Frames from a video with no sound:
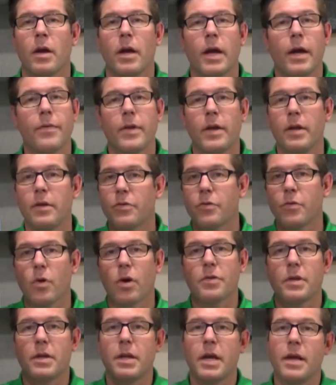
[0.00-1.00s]
and then
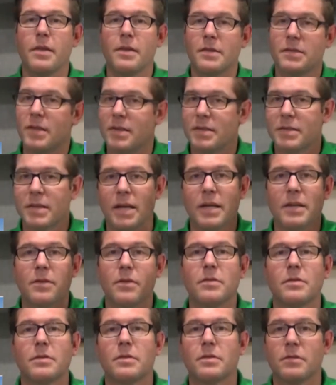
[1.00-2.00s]
throughout the day the sun's gonna hit
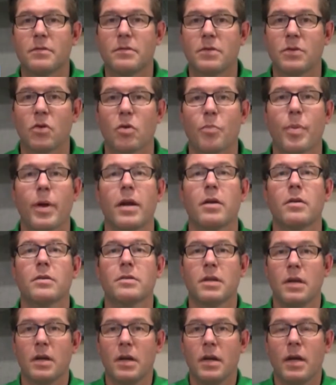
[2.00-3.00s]
those solar
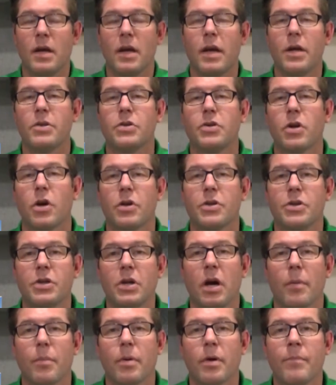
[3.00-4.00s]
panels and charge you
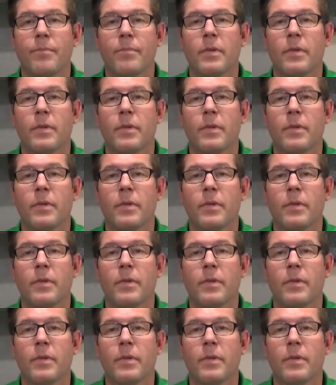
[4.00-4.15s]
up.